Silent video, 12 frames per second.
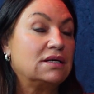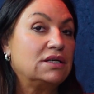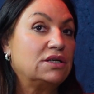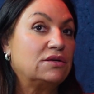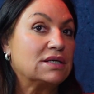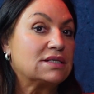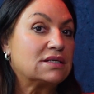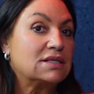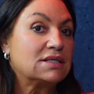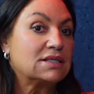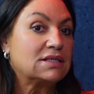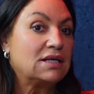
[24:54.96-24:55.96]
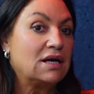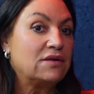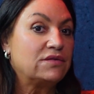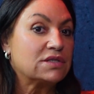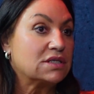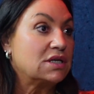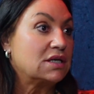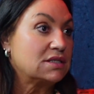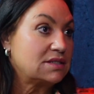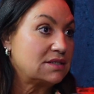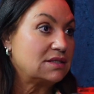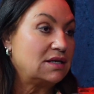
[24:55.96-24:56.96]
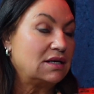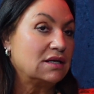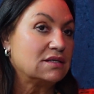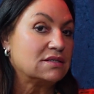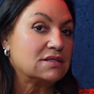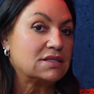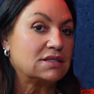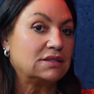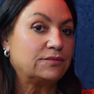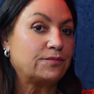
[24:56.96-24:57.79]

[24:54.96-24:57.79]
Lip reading: You know, I started life as a nurse, and